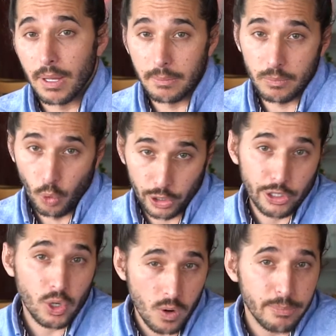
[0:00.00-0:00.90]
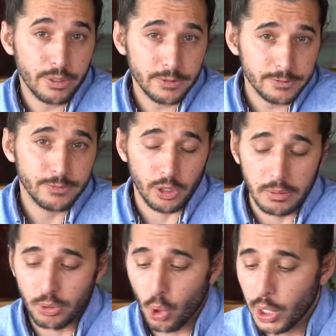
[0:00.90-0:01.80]
worker cooperative or an
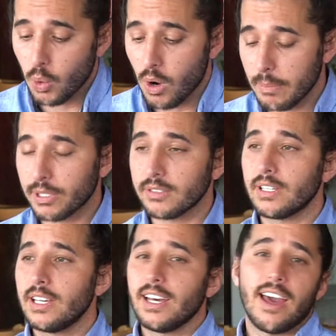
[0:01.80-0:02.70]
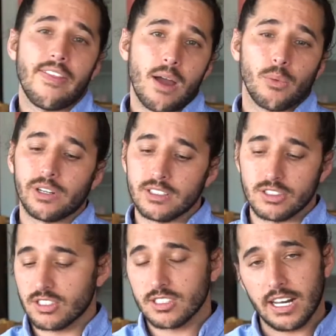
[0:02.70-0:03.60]
employee cooperative. And that one is
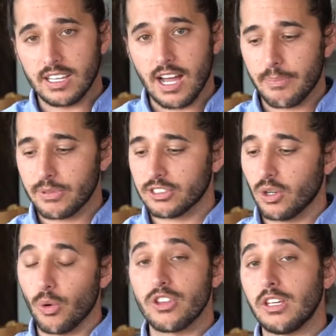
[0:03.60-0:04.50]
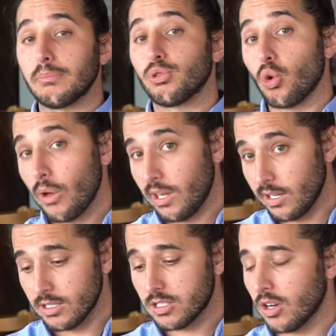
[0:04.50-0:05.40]
just kind of the opposite, where the
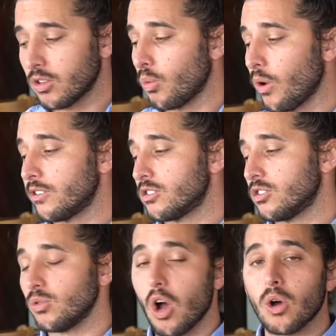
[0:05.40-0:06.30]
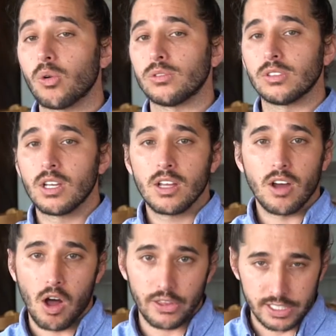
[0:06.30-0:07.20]
employees are the ones who own
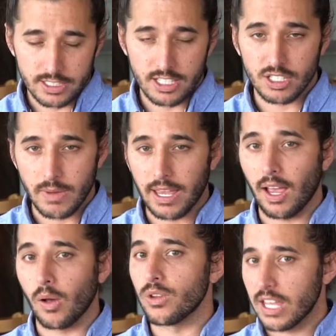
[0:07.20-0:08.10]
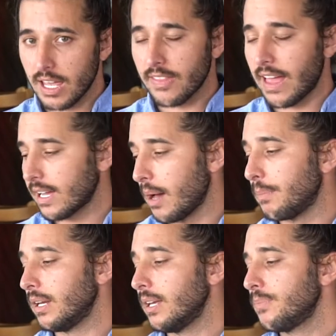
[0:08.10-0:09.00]
all the decision making within that
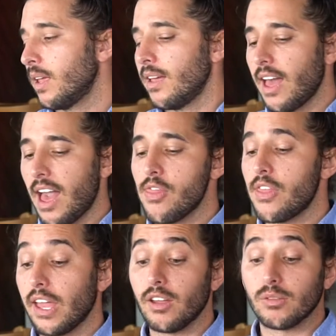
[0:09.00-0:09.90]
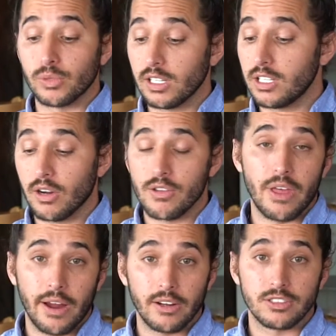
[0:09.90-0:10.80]
company. And they really are
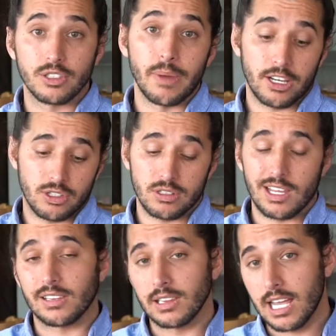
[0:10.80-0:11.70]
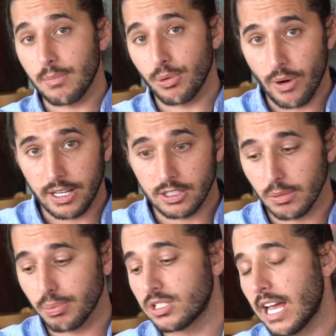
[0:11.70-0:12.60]
there to make sure that the labor rights are
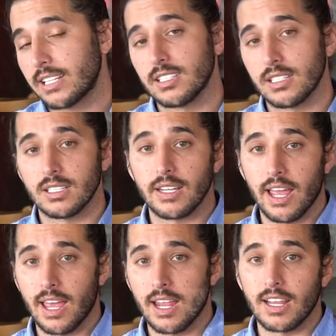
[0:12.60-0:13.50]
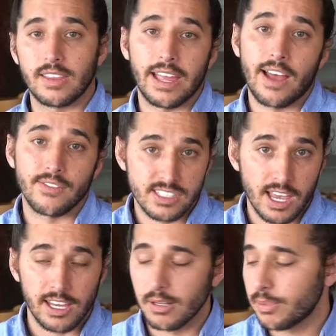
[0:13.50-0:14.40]
protected and that they have
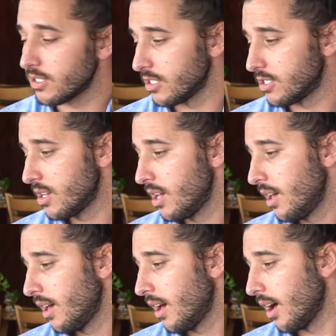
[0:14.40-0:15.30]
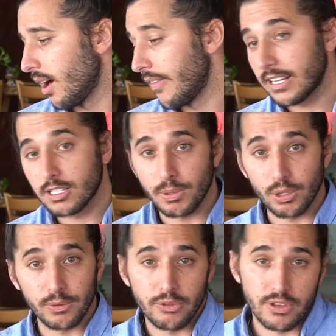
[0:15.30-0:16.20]
say in a business. And that's a
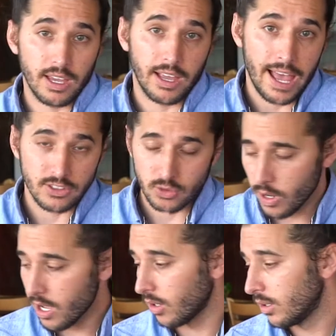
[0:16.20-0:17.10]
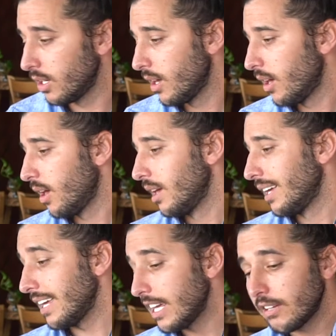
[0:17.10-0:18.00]
beautiful thing as well.
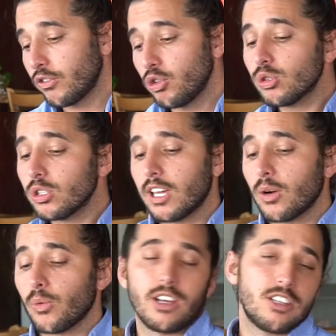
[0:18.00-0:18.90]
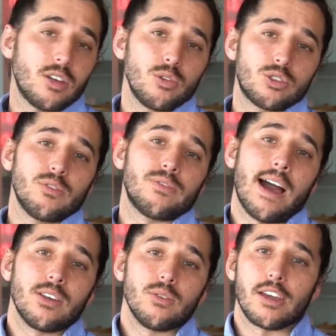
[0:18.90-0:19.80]
If you look at what a social
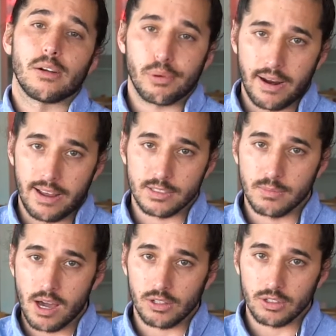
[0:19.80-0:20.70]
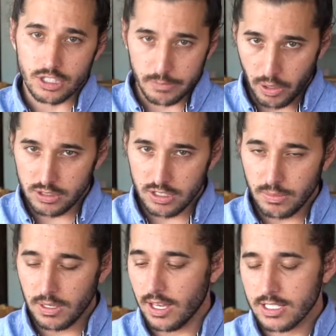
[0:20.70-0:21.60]
value enterprise model is supposed to
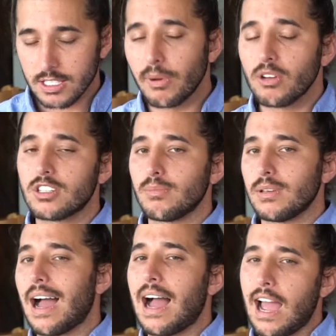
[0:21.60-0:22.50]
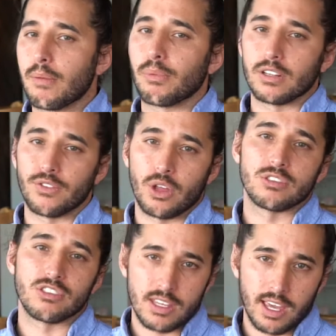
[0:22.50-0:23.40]
be, it's supposed to be a hybrid of
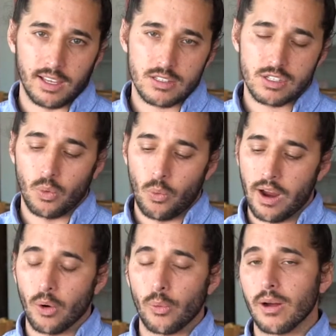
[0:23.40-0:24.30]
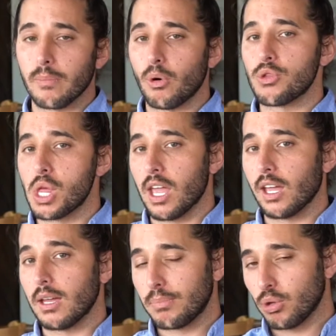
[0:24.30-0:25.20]
those things, where we are both a
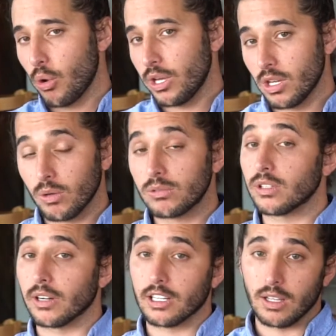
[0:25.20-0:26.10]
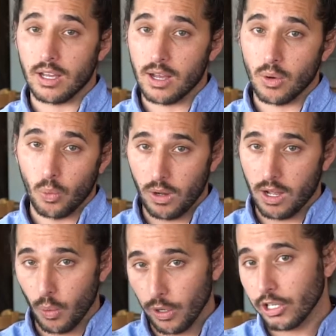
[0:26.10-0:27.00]
employee-owned or a
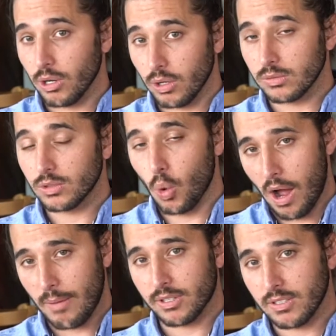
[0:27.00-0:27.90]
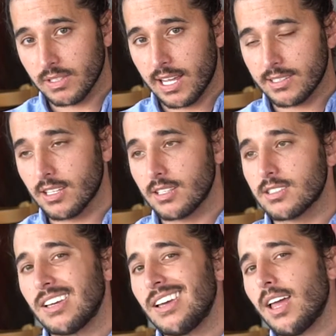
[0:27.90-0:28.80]
worker-owned cooperative in that sense,
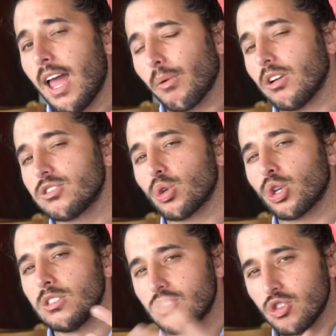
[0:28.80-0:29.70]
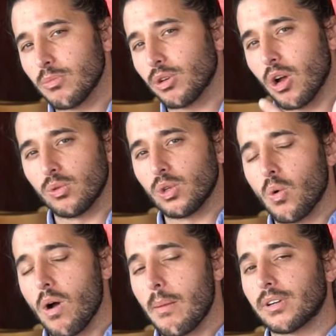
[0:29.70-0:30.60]
and we're also a consumer-owned
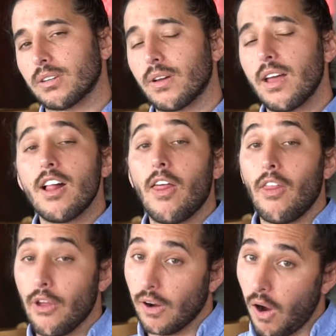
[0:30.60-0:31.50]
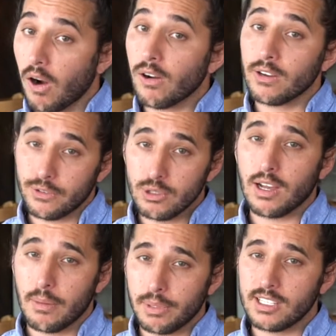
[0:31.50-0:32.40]
cooperative. There are a few
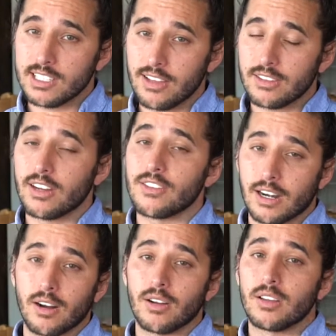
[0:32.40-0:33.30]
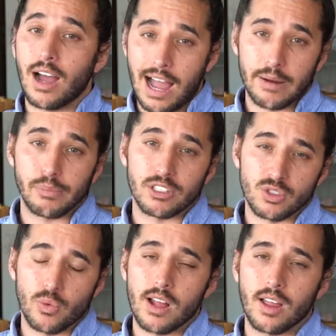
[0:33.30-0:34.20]
companies out there that are a hybrid as
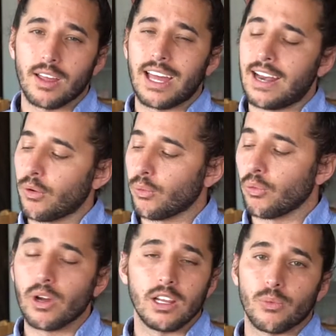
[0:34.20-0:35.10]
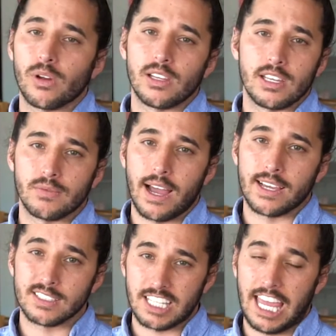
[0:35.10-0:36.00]
well, and I really, really
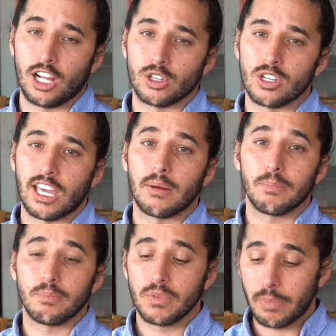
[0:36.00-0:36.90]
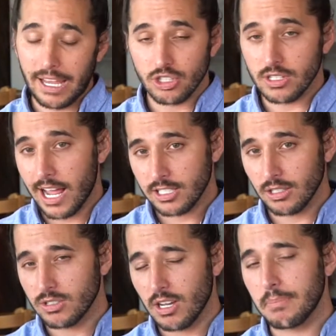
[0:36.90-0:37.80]
advise taking a look at patronizing
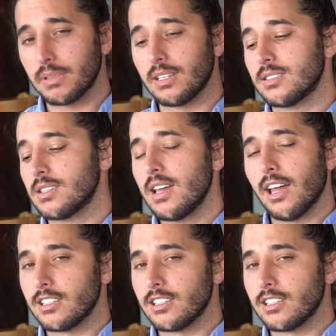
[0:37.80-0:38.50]
those companies and